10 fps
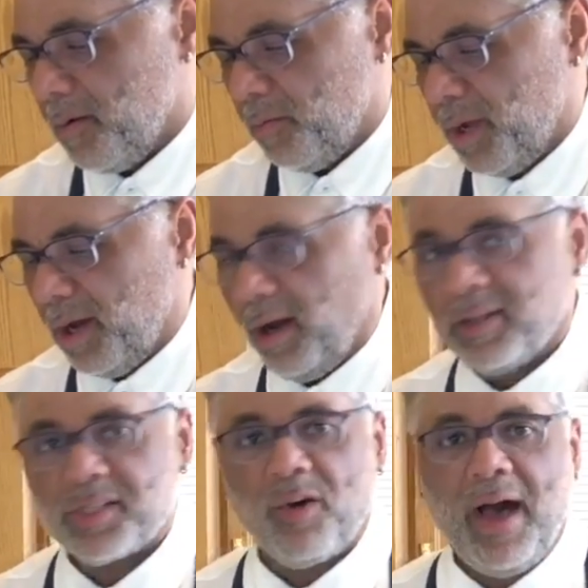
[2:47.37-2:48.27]
We
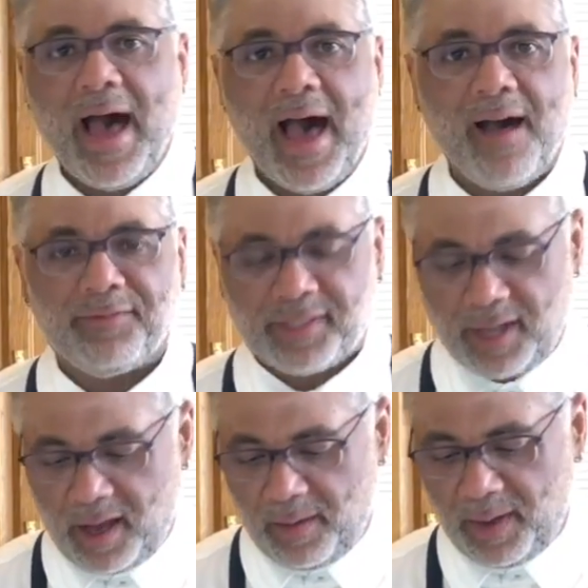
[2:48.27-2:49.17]
also have
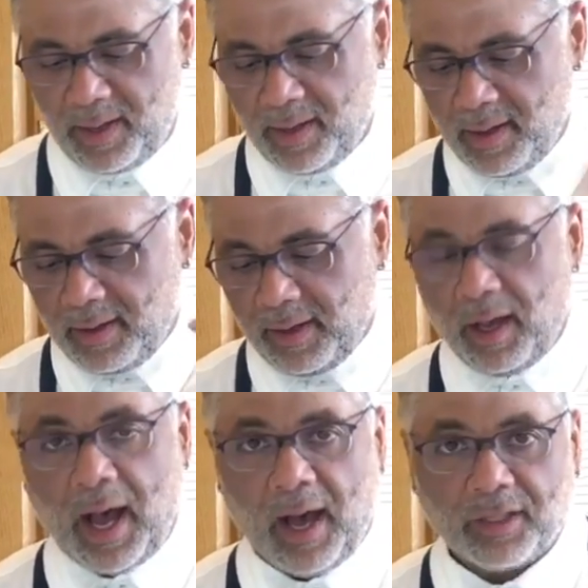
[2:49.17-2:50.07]
some
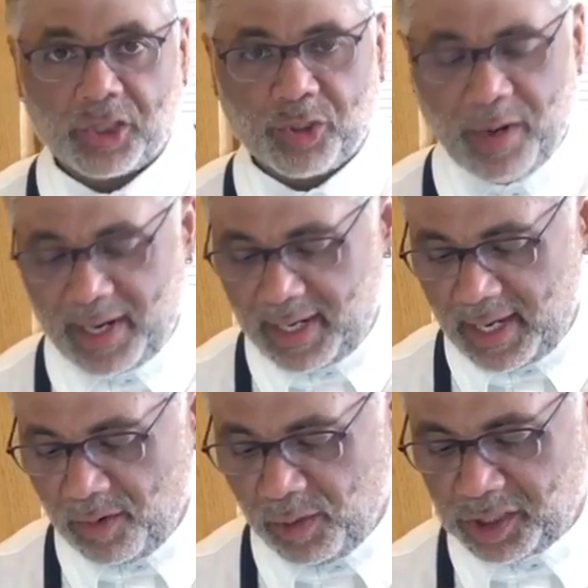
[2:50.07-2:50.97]

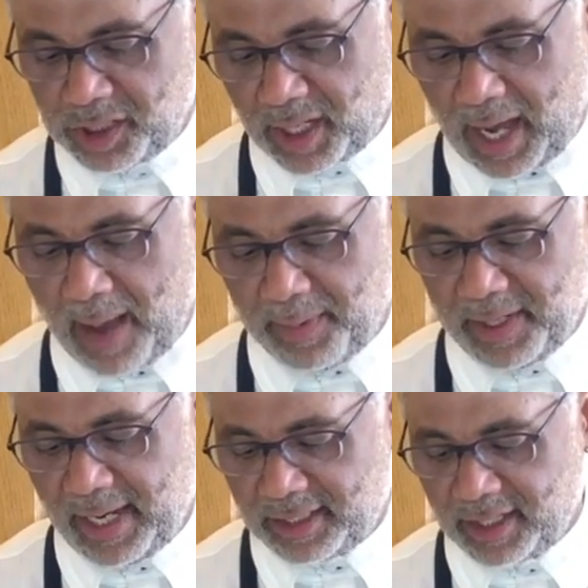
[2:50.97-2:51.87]
Trinity, which is a
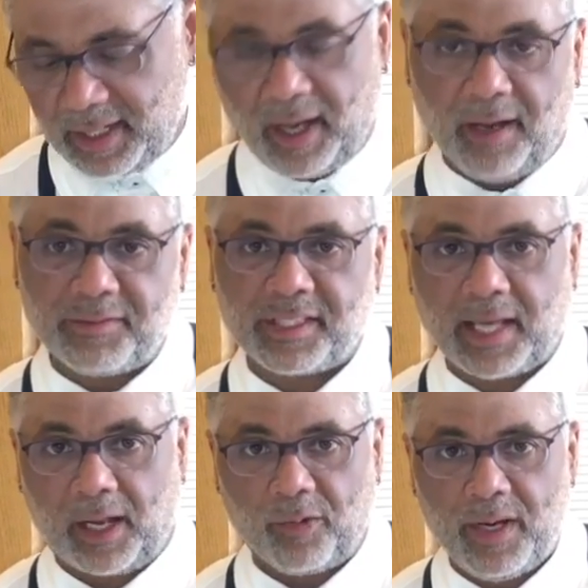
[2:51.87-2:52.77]
combination of
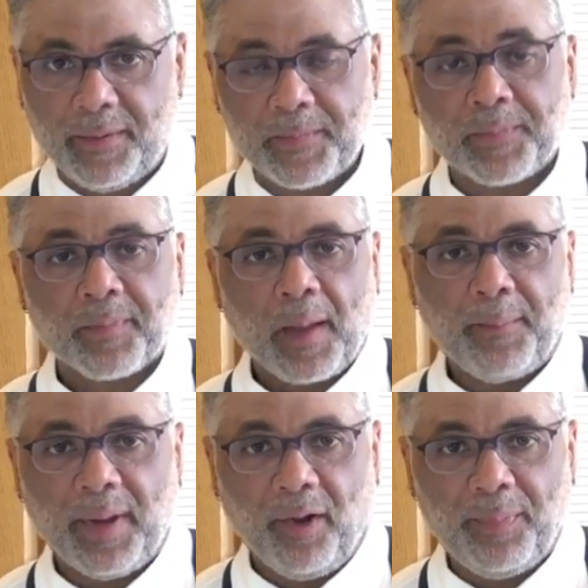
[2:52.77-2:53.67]
celery,
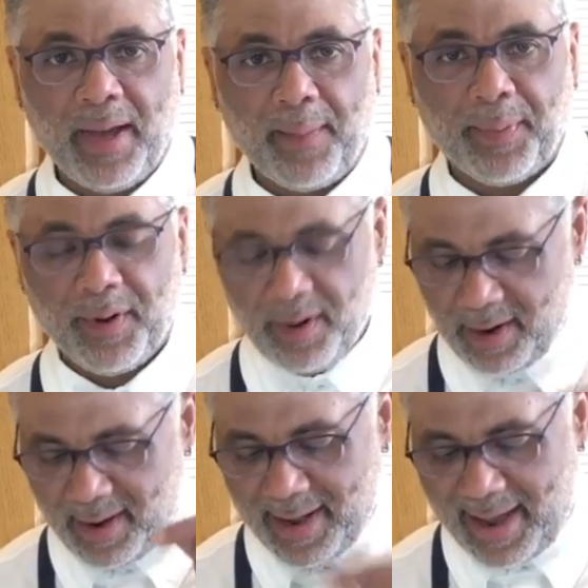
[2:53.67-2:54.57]
bell pepper,
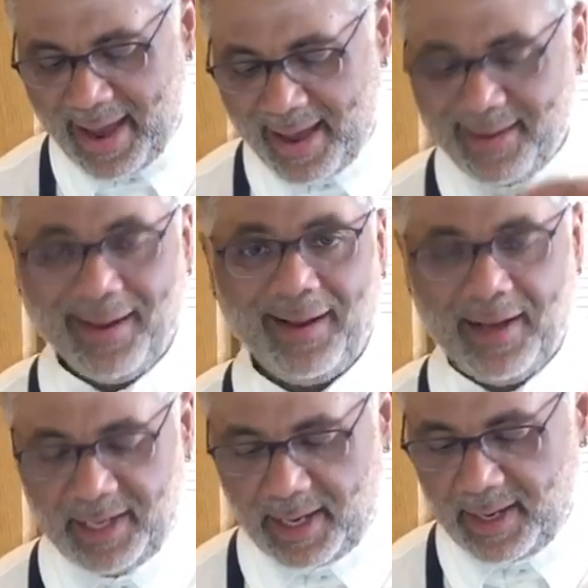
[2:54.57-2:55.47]
and
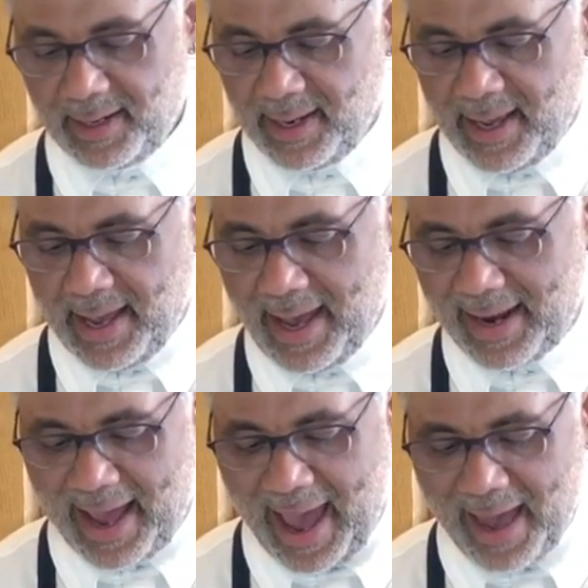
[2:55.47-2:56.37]
onion.
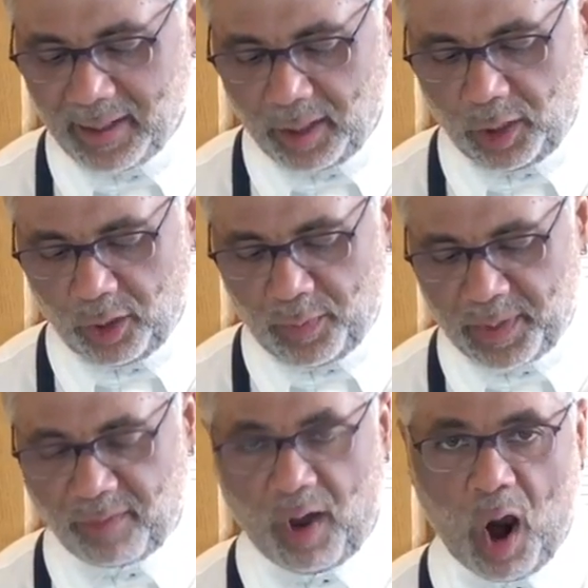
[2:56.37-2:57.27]
And I added a little
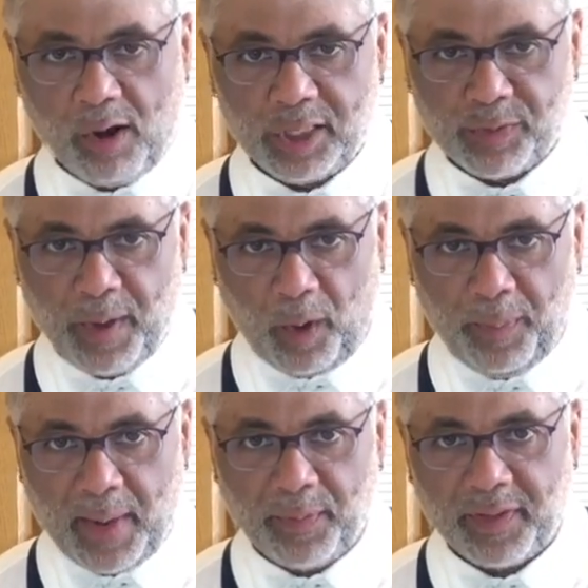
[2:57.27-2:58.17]
bit of orange bell
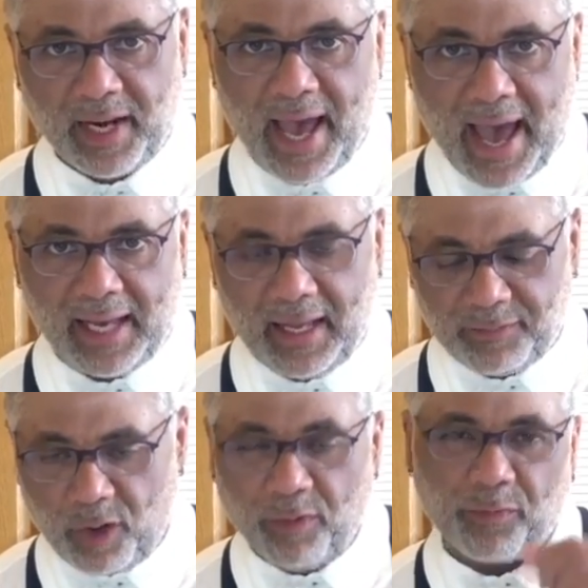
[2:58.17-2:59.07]
pepper that I had
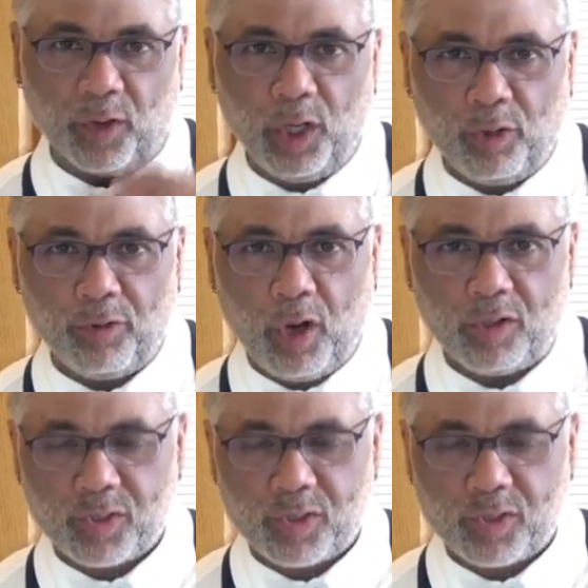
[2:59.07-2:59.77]
left over for a little note of